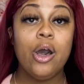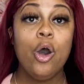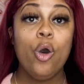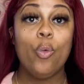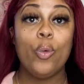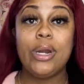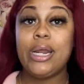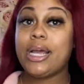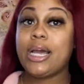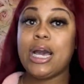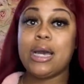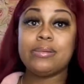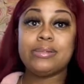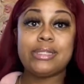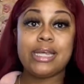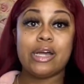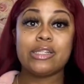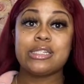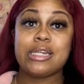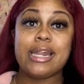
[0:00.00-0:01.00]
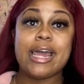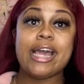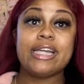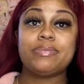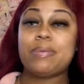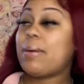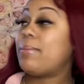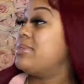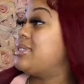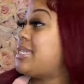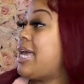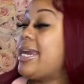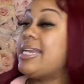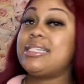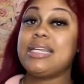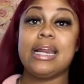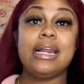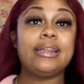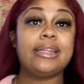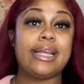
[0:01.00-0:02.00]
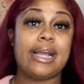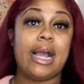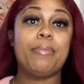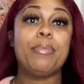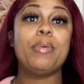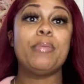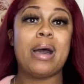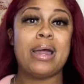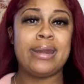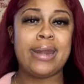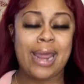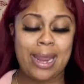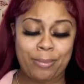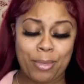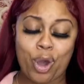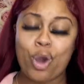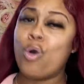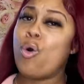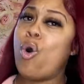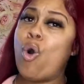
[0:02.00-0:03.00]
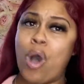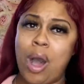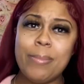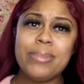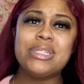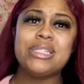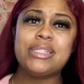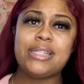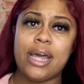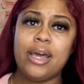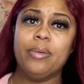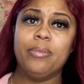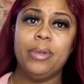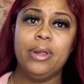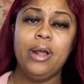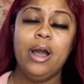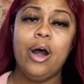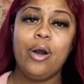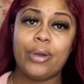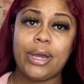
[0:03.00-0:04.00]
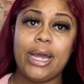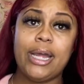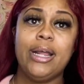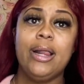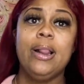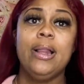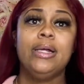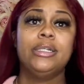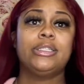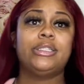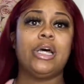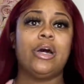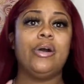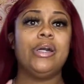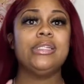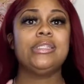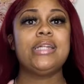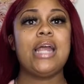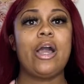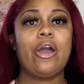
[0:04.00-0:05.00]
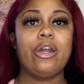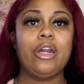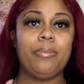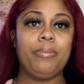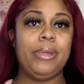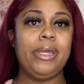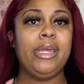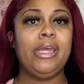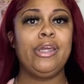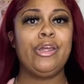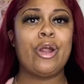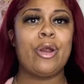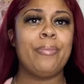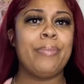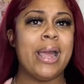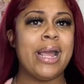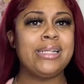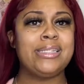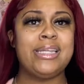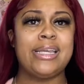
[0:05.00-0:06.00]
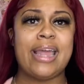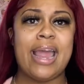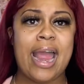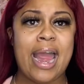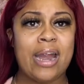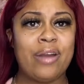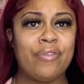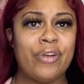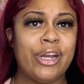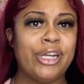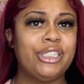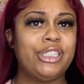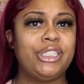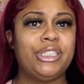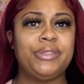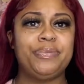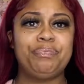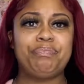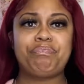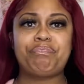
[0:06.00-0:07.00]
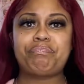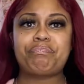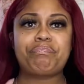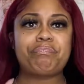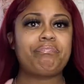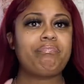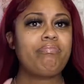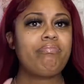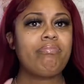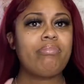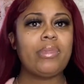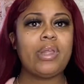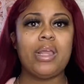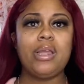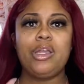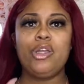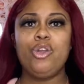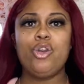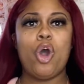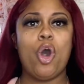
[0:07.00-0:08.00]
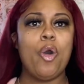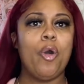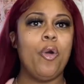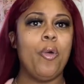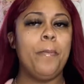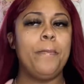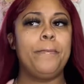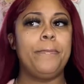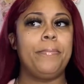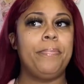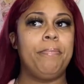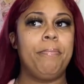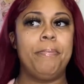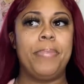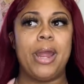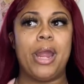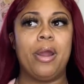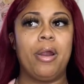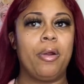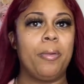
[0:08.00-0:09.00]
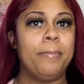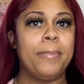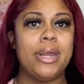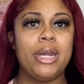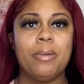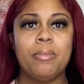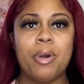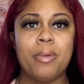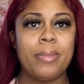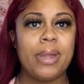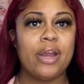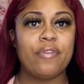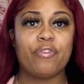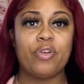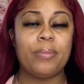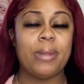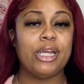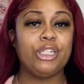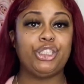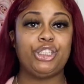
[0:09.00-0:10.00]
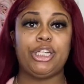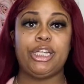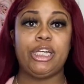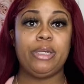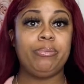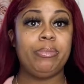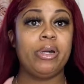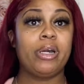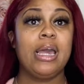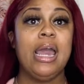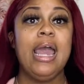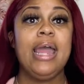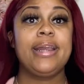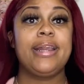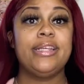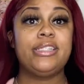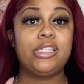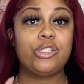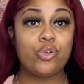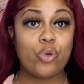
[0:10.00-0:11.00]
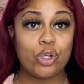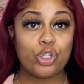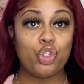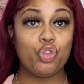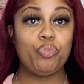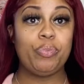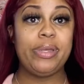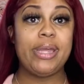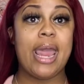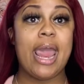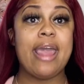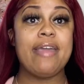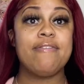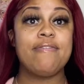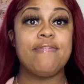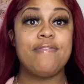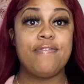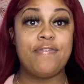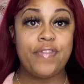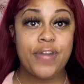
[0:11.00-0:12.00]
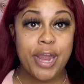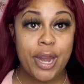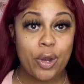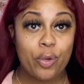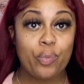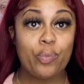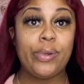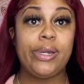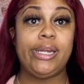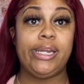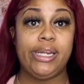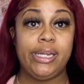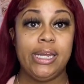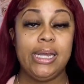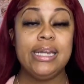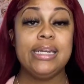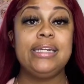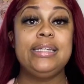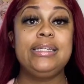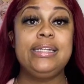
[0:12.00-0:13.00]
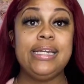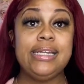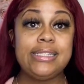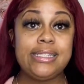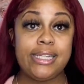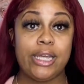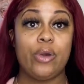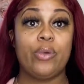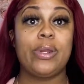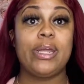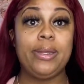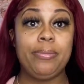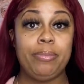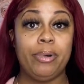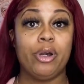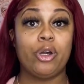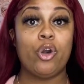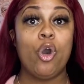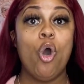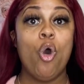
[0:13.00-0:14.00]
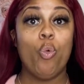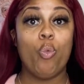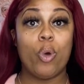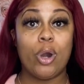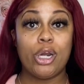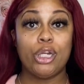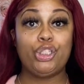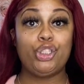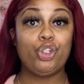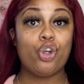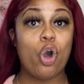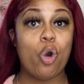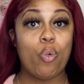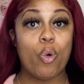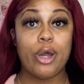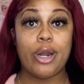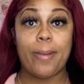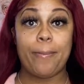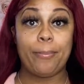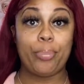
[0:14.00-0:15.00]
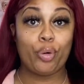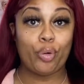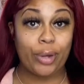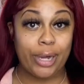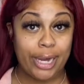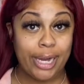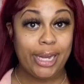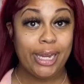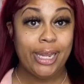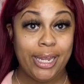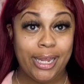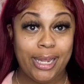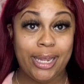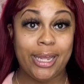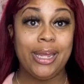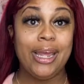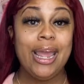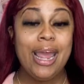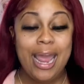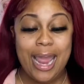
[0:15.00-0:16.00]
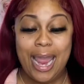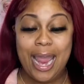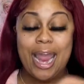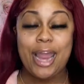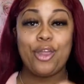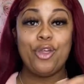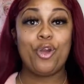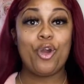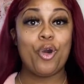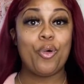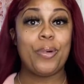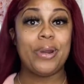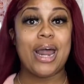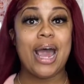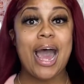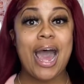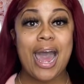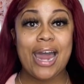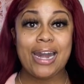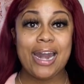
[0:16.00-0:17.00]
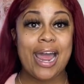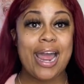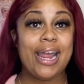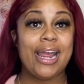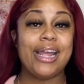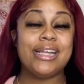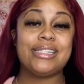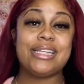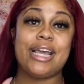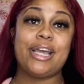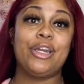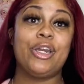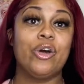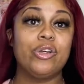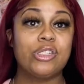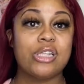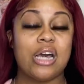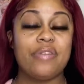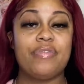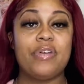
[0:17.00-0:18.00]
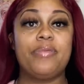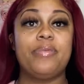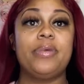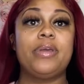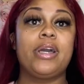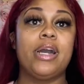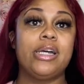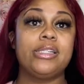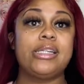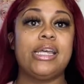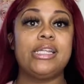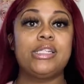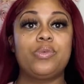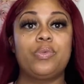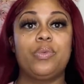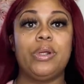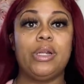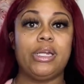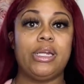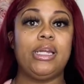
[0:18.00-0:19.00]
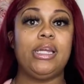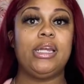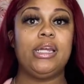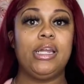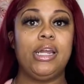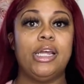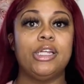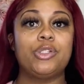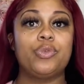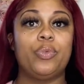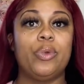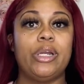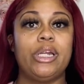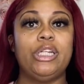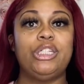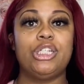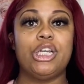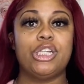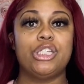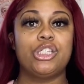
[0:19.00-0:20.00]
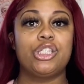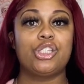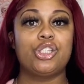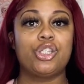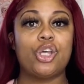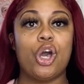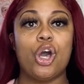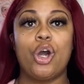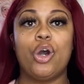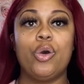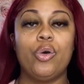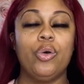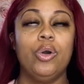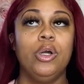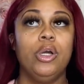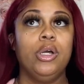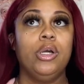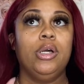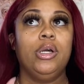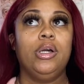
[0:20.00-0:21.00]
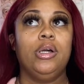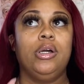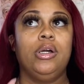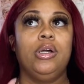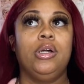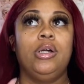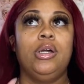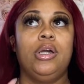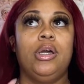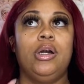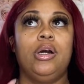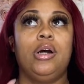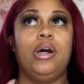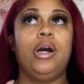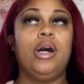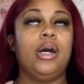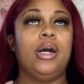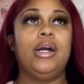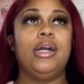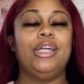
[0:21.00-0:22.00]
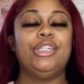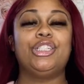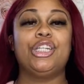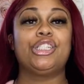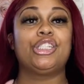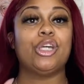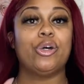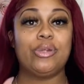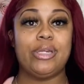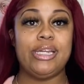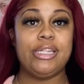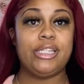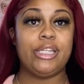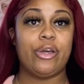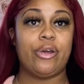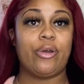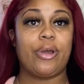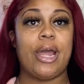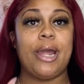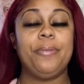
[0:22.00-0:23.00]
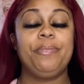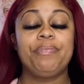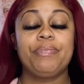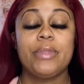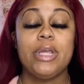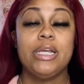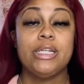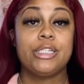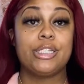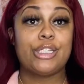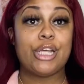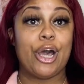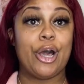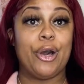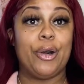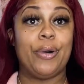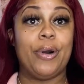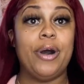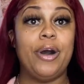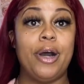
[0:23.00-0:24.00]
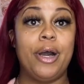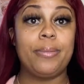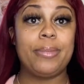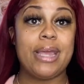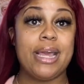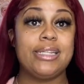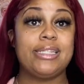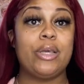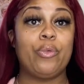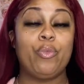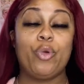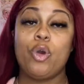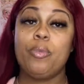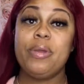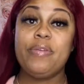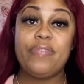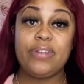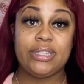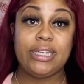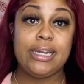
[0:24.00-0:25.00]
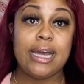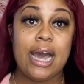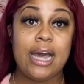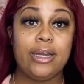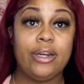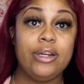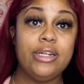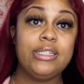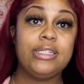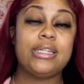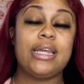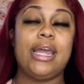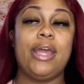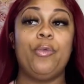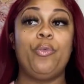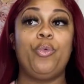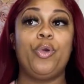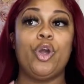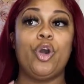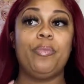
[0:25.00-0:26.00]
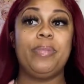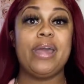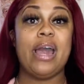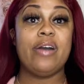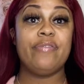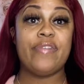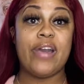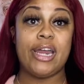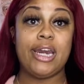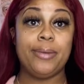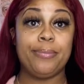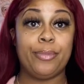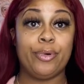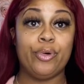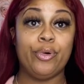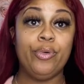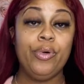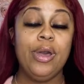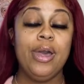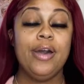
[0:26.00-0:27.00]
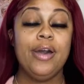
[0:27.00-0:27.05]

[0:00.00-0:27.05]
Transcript: when it comes down to Lash by Mercedes, anything I put my name on, oh, I'm a step. Okay, so it's not gonna be your basic average, you know, bare minimum information ebook. This is going to be a very detailed ebook. One that you're going to want to print and you're going to want to highlight and take notes off of, because it's really just so, it's just so detailed, okay? So, yes, it will be $50. It will be available